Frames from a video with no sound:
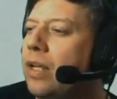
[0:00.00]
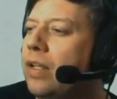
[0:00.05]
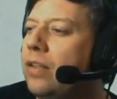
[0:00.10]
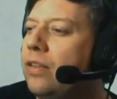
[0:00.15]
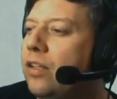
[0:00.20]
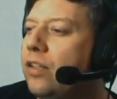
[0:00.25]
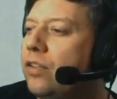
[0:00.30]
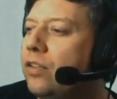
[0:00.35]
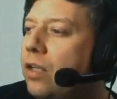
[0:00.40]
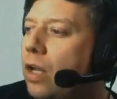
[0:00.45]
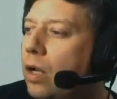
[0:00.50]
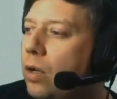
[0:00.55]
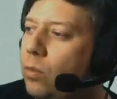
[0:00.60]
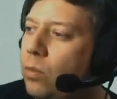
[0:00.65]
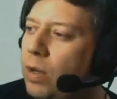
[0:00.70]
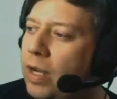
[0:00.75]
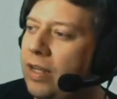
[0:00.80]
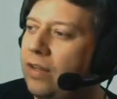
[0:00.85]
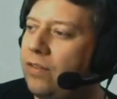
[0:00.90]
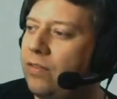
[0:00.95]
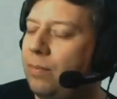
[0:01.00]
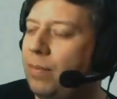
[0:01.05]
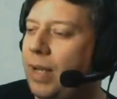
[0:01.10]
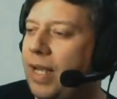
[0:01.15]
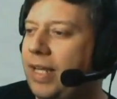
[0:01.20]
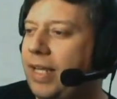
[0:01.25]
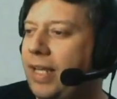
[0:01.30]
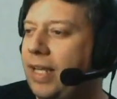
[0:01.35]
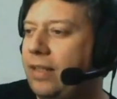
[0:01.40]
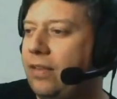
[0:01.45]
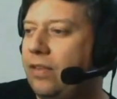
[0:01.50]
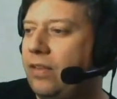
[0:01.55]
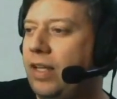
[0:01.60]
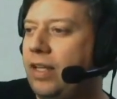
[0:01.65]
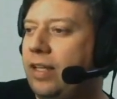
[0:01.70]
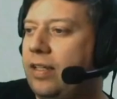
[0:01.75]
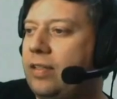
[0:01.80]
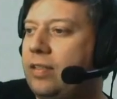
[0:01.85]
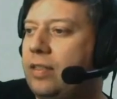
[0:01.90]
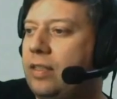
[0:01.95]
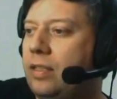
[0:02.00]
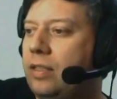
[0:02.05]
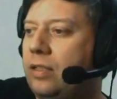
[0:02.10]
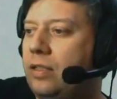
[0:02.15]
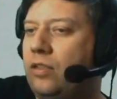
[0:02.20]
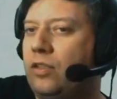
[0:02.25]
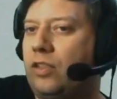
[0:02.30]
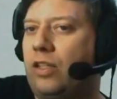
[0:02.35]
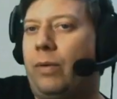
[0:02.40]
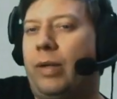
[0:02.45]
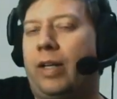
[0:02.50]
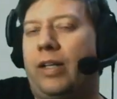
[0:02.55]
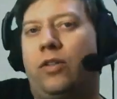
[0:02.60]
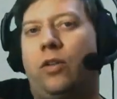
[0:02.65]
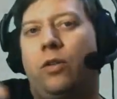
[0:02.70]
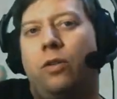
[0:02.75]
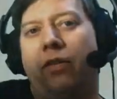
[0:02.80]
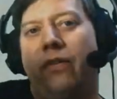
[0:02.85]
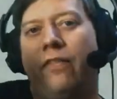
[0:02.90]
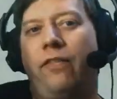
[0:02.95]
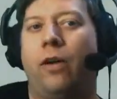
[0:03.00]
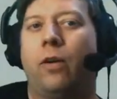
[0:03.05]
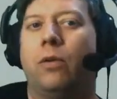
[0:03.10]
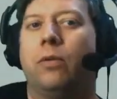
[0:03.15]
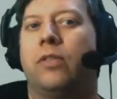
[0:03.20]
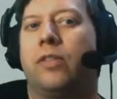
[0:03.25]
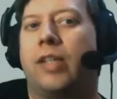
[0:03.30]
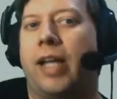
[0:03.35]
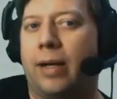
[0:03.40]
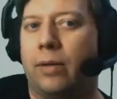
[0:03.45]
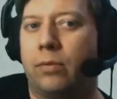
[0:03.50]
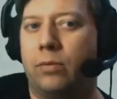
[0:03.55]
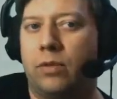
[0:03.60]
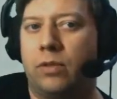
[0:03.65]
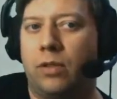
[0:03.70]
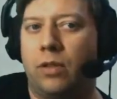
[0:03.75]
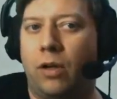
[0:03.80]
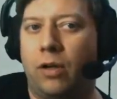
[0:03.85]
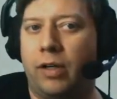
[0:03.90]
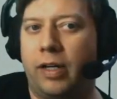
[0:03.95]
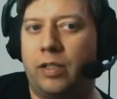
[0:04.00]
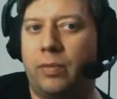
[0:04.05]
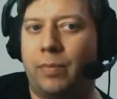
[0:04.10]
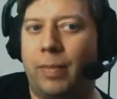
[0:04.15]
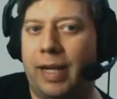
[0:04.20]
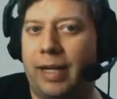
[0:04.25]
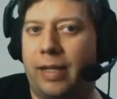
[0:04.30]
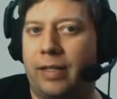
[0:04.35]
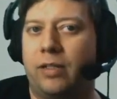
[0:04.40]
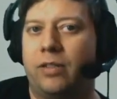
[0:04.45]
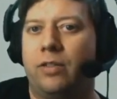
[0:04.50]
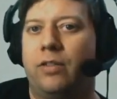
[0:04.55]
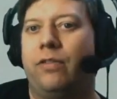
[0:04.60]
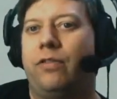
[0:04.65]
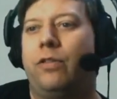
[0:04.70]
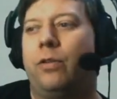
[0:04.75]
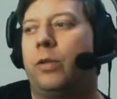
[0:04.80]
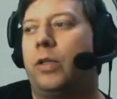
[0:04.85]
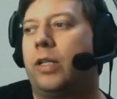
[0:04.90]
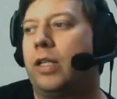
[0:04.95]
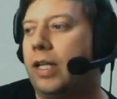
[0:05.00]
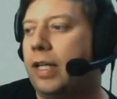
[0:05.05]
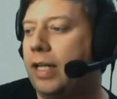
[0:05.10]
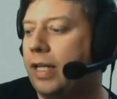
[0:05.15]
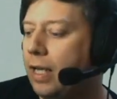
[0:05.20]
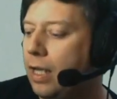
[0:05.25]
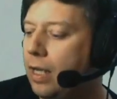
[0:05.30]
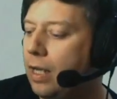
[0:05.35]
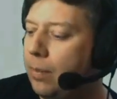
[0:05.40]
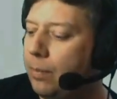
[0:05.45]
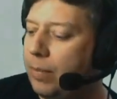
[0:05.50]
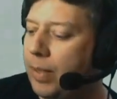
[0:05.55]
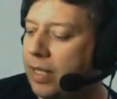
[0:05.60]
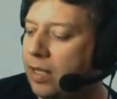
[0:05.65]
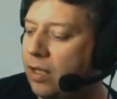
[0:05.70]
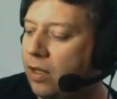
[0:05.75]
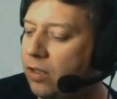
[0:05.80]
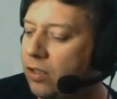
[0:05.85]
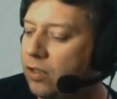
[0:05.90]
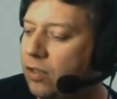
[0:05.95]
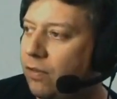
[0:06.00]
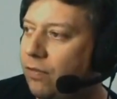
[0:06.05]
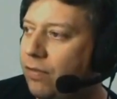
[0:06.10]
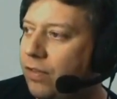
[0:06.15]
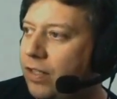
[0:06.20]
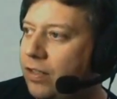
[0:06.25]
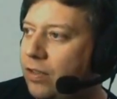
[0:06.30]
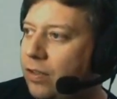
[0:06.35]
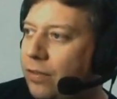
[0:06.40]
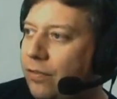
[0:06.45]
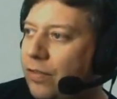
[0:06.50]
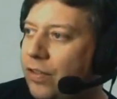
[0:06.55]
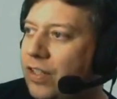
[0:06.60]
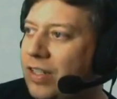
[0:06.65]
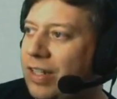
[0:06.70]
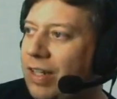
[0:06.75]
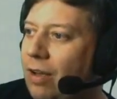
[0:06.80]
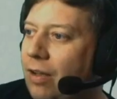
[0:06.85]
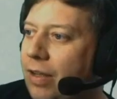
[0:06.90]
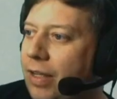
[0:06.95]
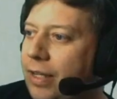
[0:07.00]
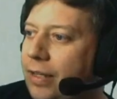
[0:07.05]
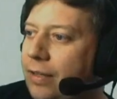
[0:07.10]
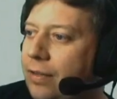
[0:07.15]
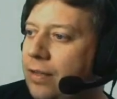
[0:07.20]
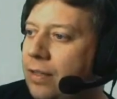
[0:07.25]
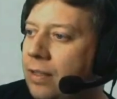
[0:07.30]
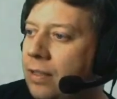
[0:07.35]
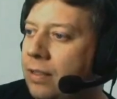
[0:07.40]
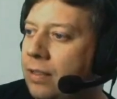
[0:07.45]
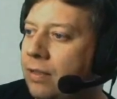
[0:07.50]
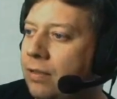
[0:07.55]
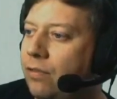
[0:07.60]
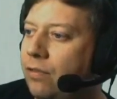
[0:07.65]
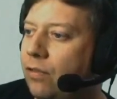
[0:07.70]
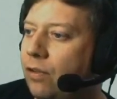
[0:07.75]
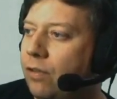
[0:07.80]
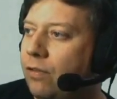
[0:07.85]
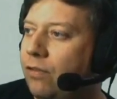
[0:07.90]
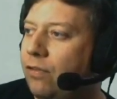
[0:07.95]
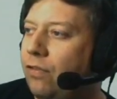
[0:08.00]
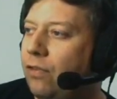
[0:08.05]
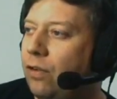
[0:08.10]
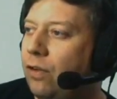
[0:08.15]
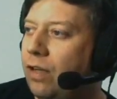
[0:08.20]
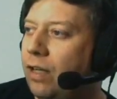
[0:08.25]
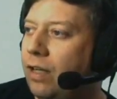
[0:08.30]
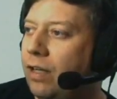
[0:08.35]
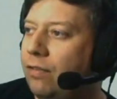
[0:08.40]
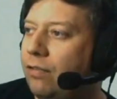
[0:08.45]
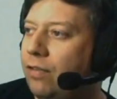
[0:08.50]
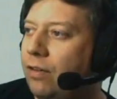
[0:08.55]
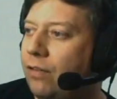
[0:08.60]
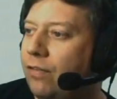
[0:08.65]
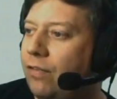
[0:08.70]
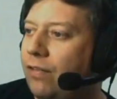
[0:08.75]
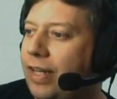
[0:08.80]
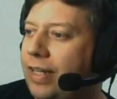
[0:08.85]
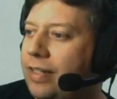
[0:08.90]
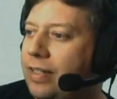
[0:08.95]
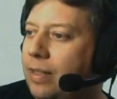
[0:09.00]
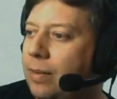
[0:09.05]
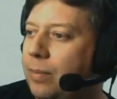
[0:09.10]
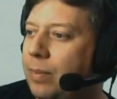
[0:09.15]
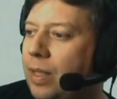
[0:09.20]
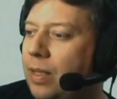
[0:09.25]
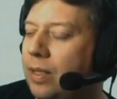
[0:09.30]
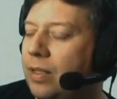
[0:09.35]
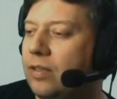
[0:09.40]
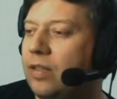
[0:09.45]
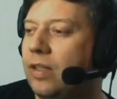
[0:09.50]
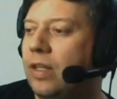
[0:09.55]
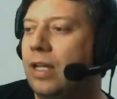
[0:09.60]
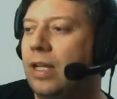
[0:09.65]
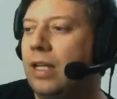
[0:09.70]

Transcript: There's no way of making this so it sort of folds out on its magnet, unfortunately, because of this sort of scythe front facing part.